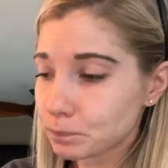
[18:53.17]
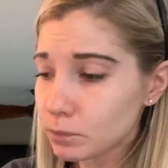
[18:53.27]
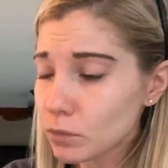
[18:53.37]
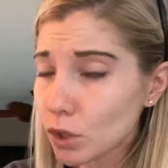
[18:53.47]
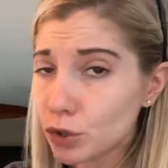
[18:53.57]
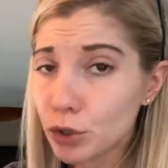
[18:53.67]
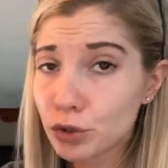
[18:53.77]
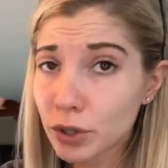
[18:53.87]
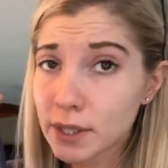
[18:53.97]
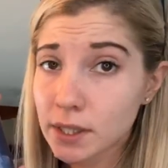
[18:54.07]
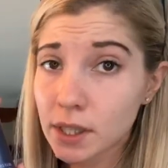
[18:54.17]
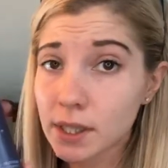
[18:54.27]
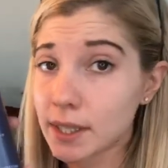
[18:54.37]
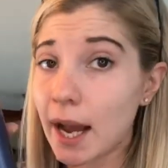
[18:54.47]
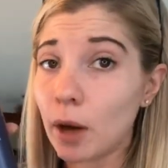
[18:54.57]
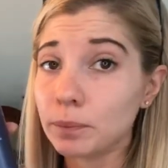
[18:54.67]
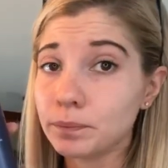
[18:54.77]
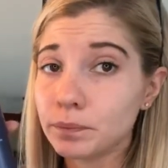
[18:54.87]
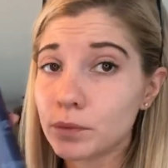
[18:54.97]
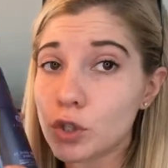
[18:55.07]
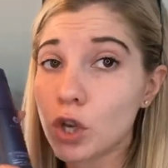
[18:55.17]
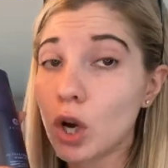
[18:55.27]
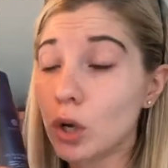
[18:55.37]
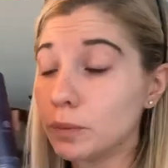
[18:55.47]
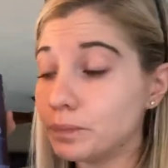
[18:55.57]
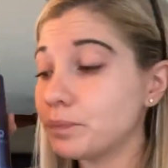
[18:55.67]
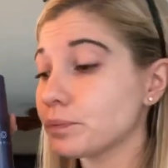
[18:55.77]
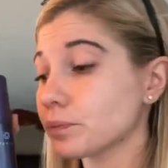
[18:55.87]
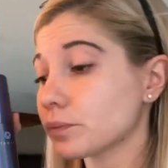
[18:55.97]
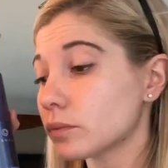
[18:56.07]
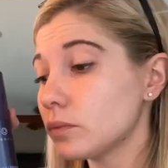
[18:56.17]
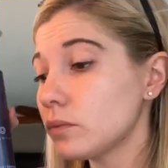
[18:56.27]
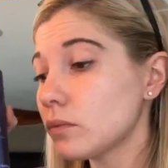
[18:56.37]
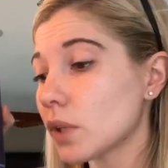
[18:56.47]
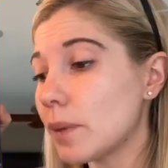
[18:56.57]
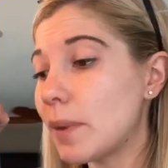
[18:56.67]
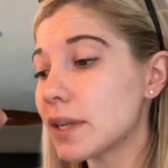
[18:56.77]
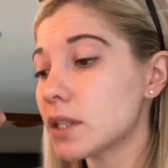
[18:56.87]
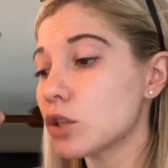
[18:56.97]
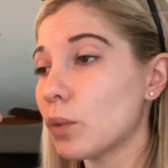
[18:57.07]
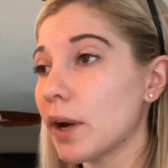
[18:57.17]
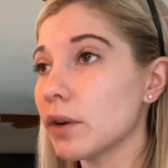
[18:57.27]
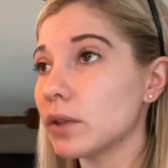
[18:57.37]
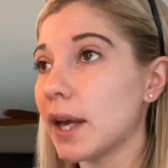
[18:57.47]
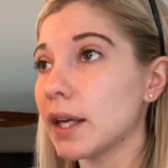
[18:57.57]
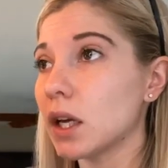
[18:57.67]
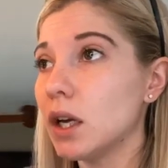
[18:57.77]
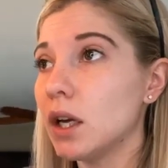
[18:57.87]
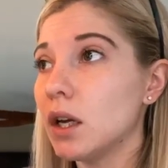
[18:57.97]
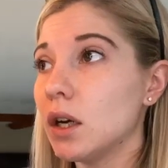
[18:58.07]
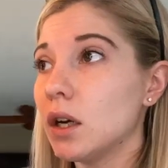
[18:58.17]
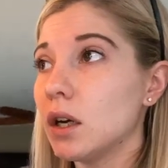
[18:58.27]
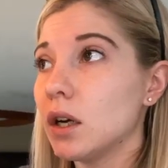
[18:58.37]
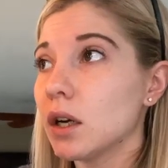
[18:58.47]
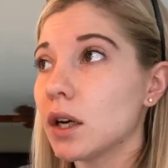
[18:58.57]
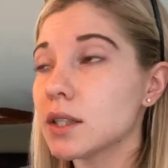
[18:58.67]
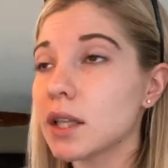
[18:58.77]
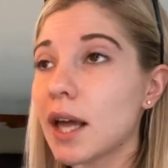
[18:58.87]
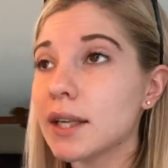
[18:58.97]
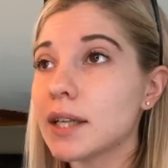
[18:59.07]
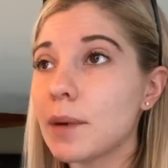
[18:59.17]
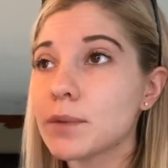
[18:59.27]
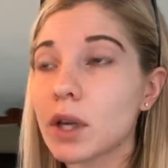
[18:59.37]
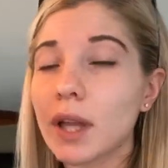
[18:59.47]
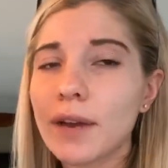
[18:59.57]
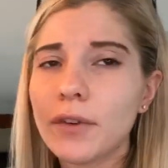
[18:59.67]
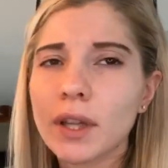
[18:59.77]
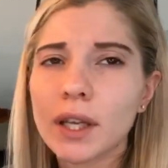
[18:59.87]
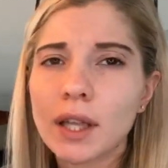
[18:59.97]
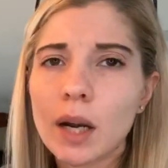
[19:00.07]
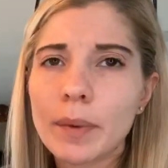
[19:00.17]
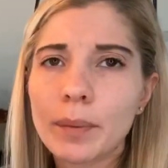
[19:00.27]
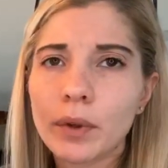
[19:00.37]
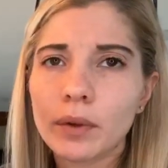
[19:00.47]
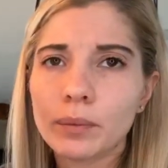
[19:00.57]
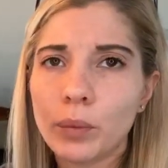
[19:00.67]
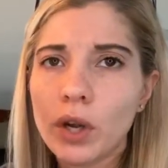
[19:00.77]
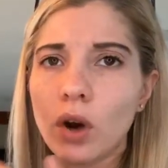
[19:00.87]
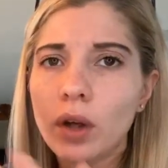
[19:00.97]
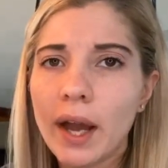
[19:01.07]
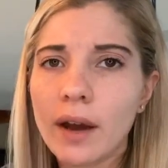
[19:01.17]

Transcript: nutrients to the scalp. So, it makes it to where, like, because a lot of times, I feel like a lot of people, we all have,